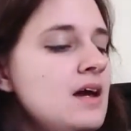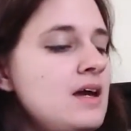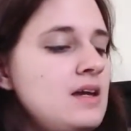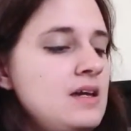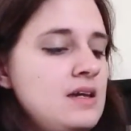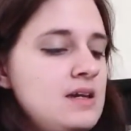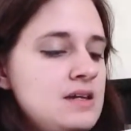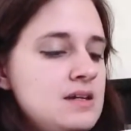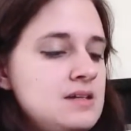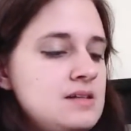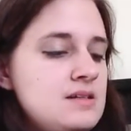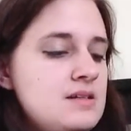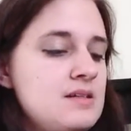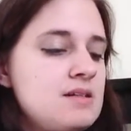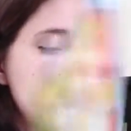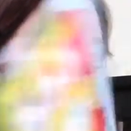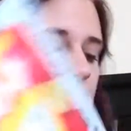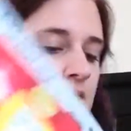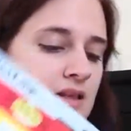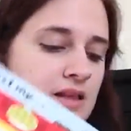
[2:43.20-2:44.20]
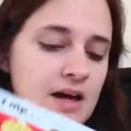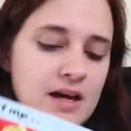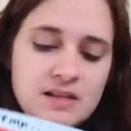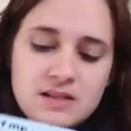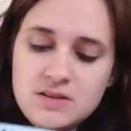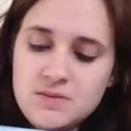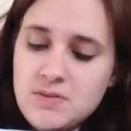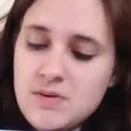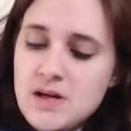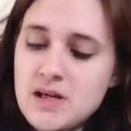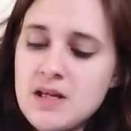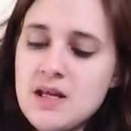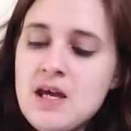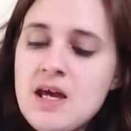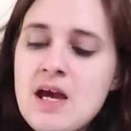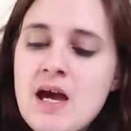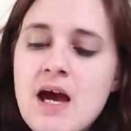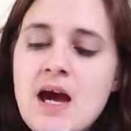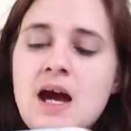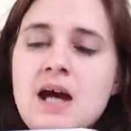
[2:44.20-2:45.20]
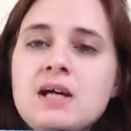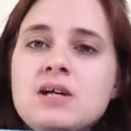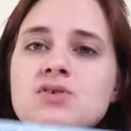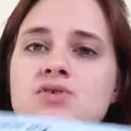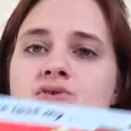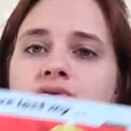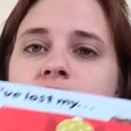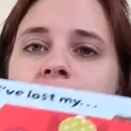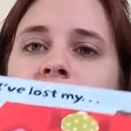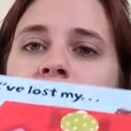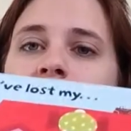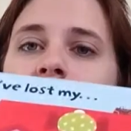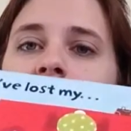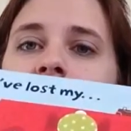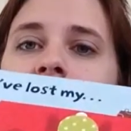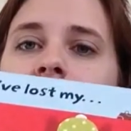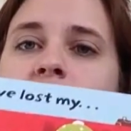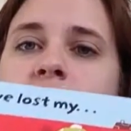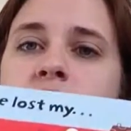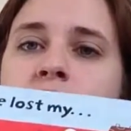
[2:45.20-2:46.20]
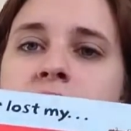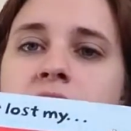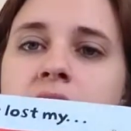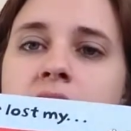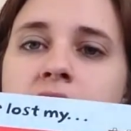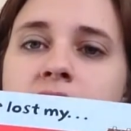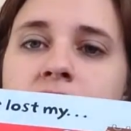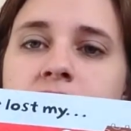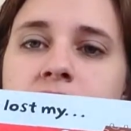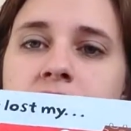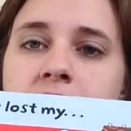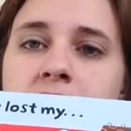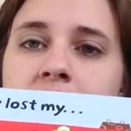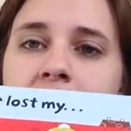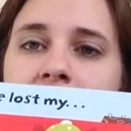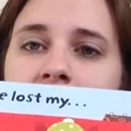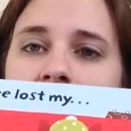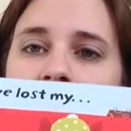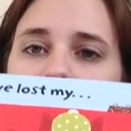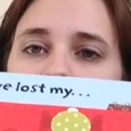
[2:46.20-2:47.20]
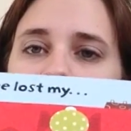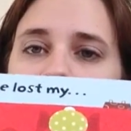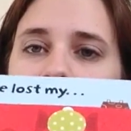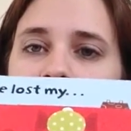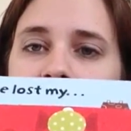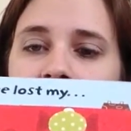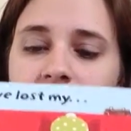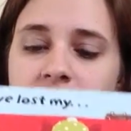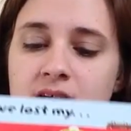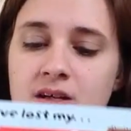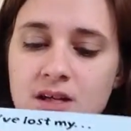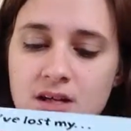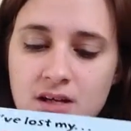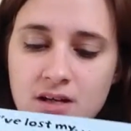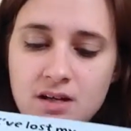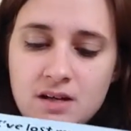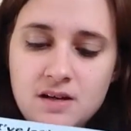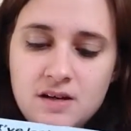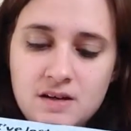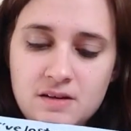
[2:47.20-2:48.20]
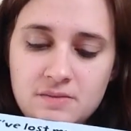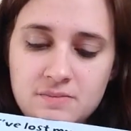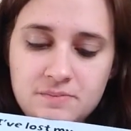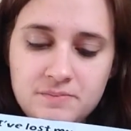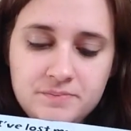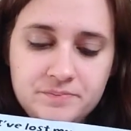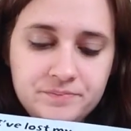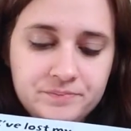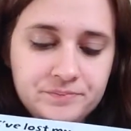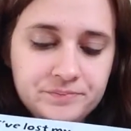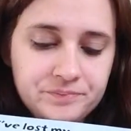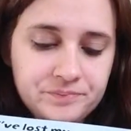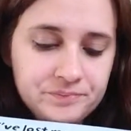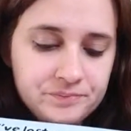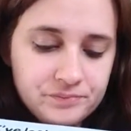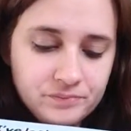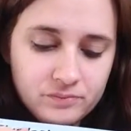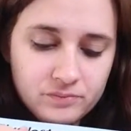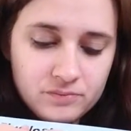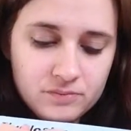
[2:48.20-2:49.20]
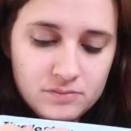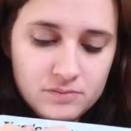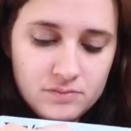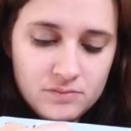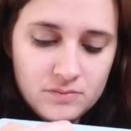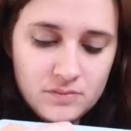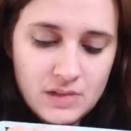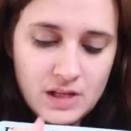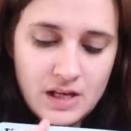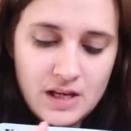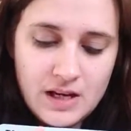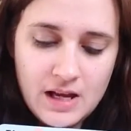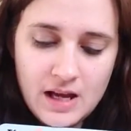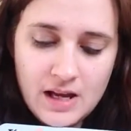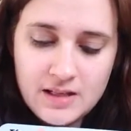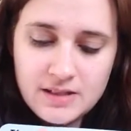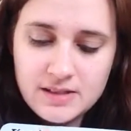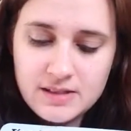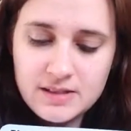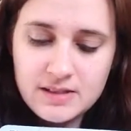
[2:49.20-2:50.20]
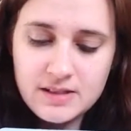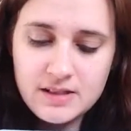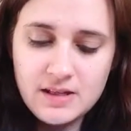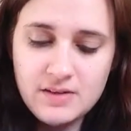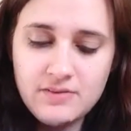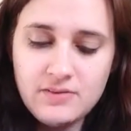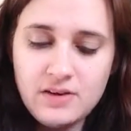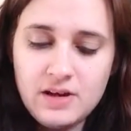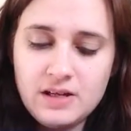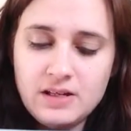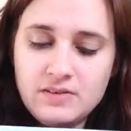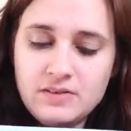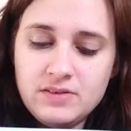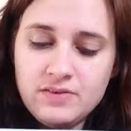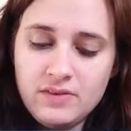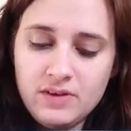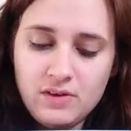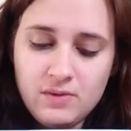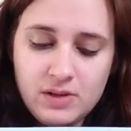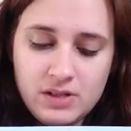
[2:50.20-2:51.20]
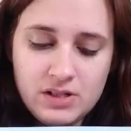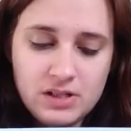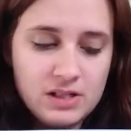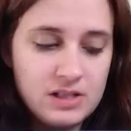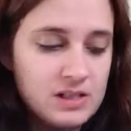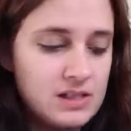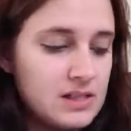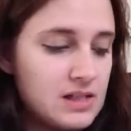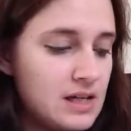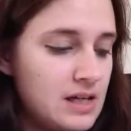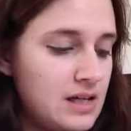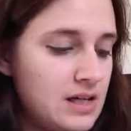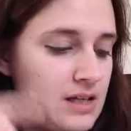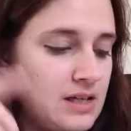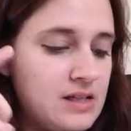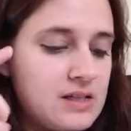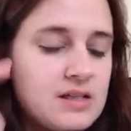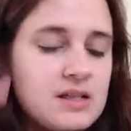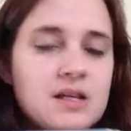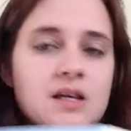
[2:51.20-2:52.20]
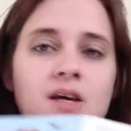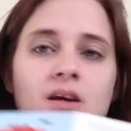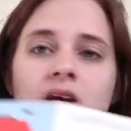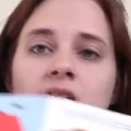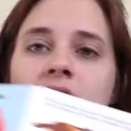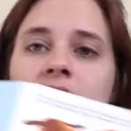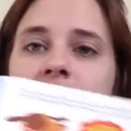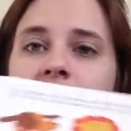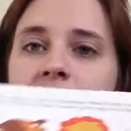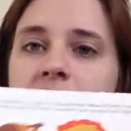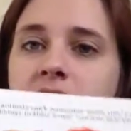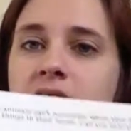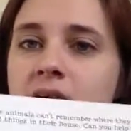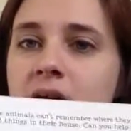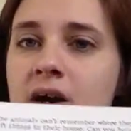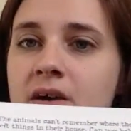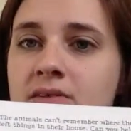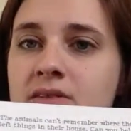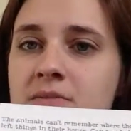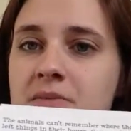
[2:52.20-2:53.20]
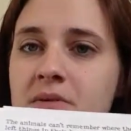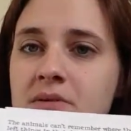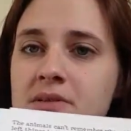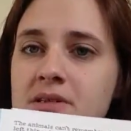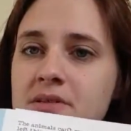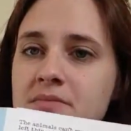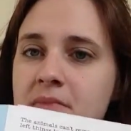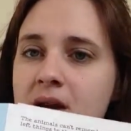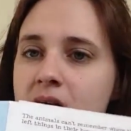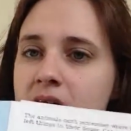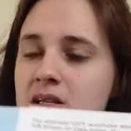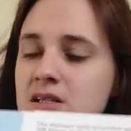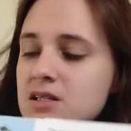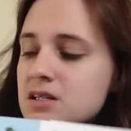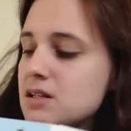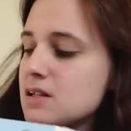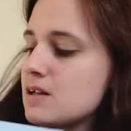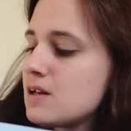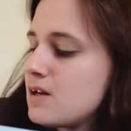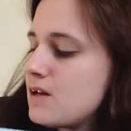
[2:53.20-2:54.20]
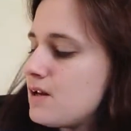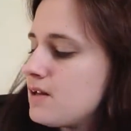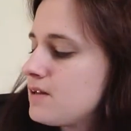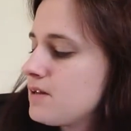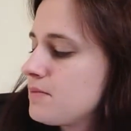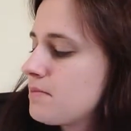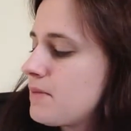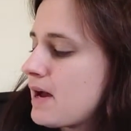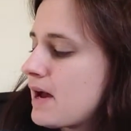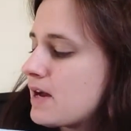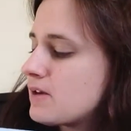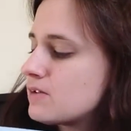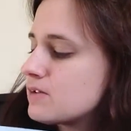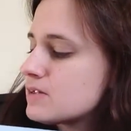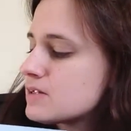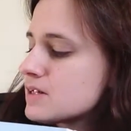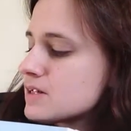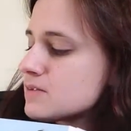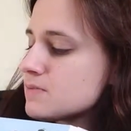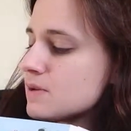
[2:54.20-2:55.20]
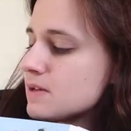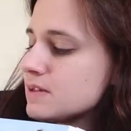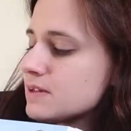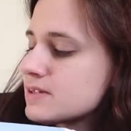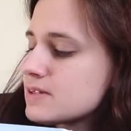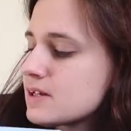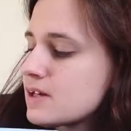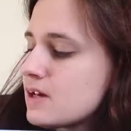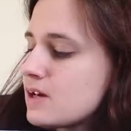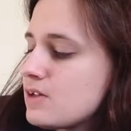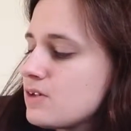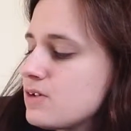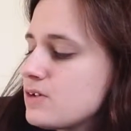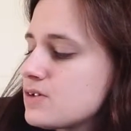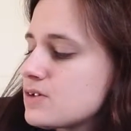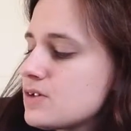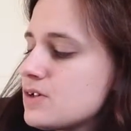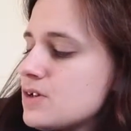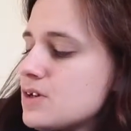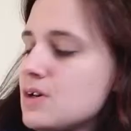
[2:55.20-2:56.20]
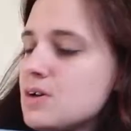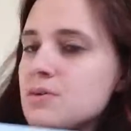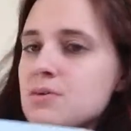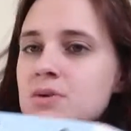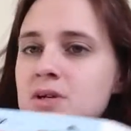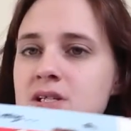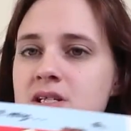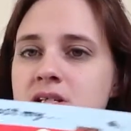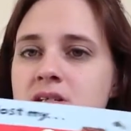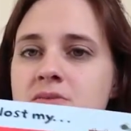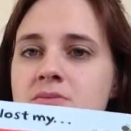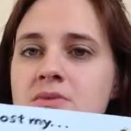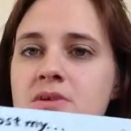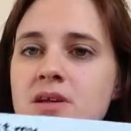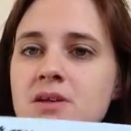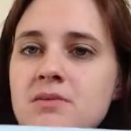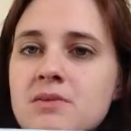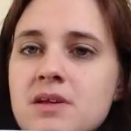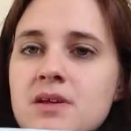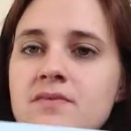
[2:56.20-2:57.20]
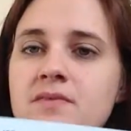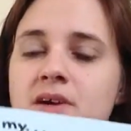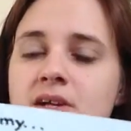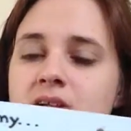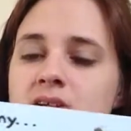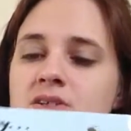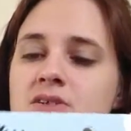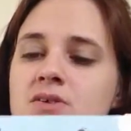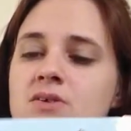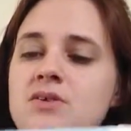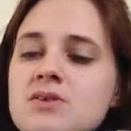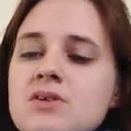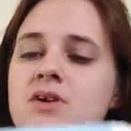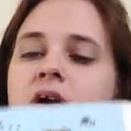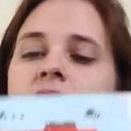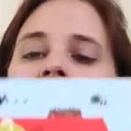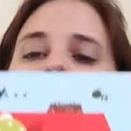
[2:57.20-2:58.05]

And the last one actually works with colors and patterns, and asks a variety of different questions, and you have to be able to match the patterns as well as the colors, which is really, really fun. So those are